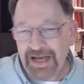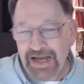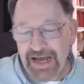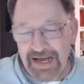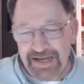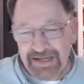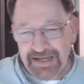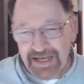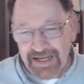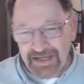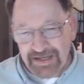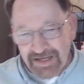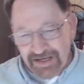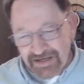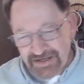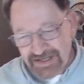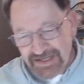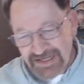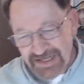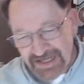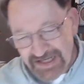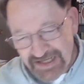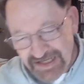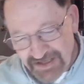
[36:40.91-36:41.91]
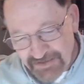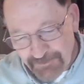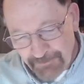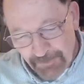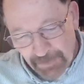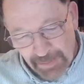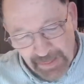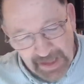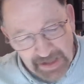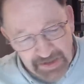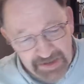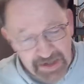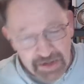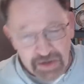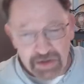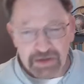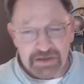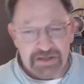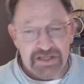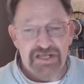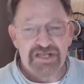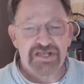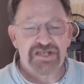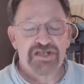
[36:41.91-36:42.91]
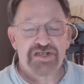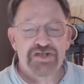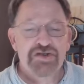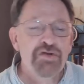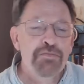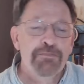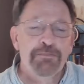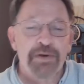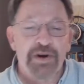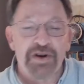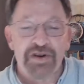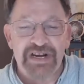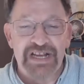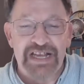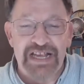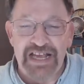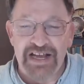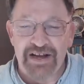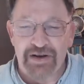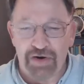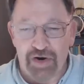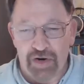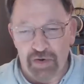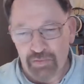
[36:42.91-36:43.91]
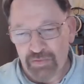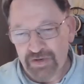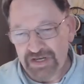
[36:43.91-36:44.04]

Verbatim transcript: And then there's this thing called the superego,